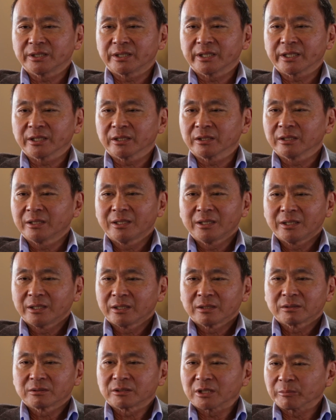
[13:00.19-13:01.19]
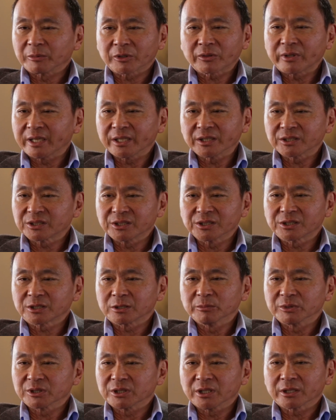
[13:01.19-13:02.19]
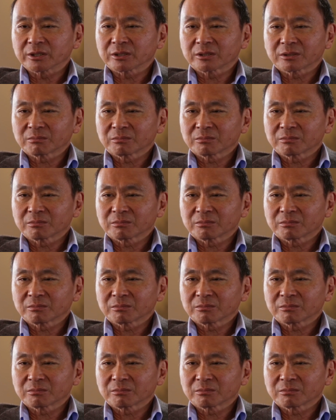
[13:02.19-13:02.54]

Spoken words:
then democratic system is not